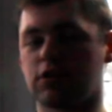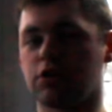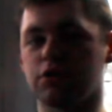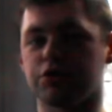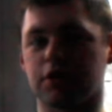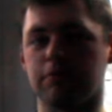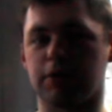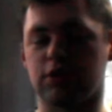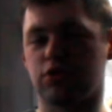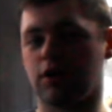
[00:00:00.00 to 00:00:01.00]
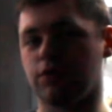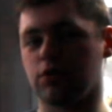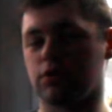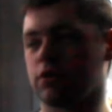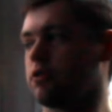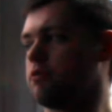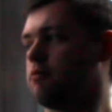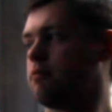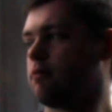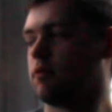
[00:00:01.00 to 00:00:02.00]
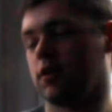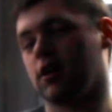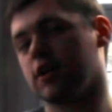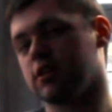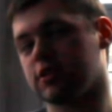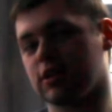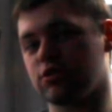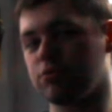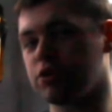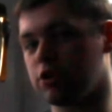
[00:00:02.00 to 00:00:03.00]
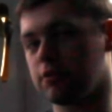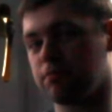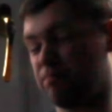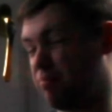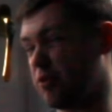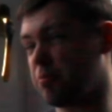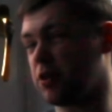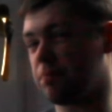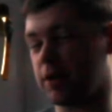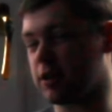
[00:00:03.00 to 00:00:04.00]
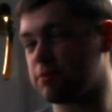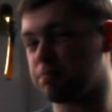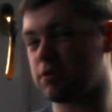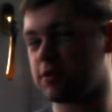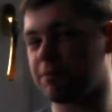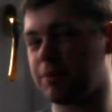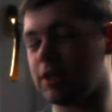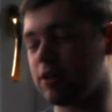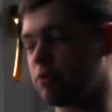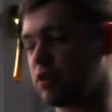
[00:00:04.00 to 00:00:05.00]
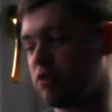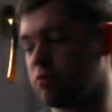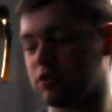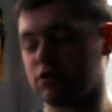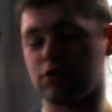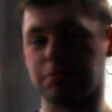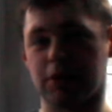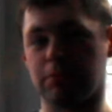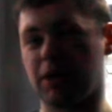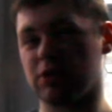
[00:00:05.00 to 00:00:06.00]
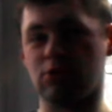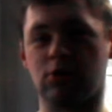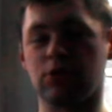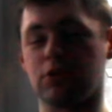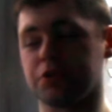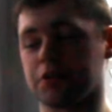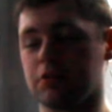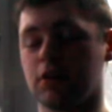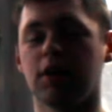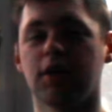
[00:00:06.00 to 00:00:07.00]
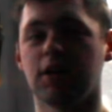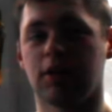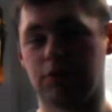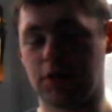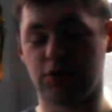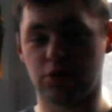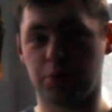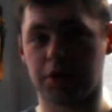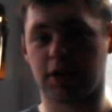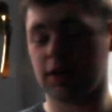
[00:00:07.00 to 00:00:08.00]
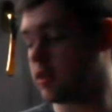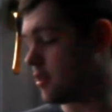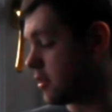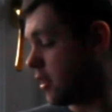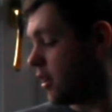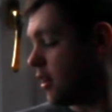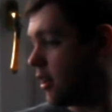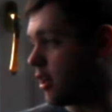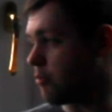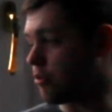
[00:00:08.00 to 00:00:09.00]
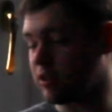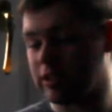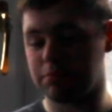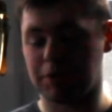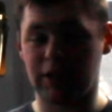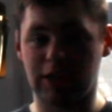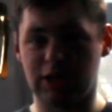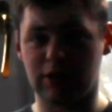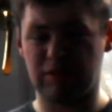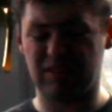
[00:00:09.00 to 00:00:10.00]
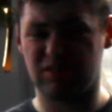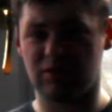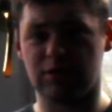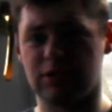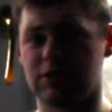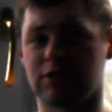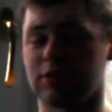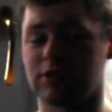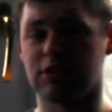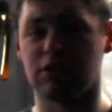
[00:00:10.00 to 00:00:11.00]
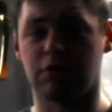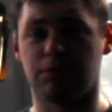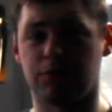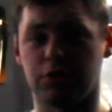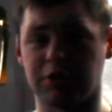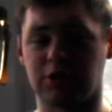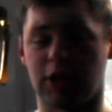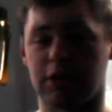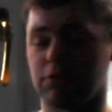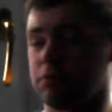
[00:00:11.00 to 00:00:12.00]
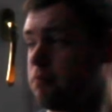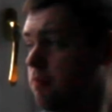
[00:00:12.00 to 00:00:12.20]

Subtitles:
Culloden by Trevor Loyal. And it's actually one of the probably the biggest books up here when you want to talk about the Battle of Culloden, if you know what that is. And I'm not gonna explain it here because it's just not for this channel.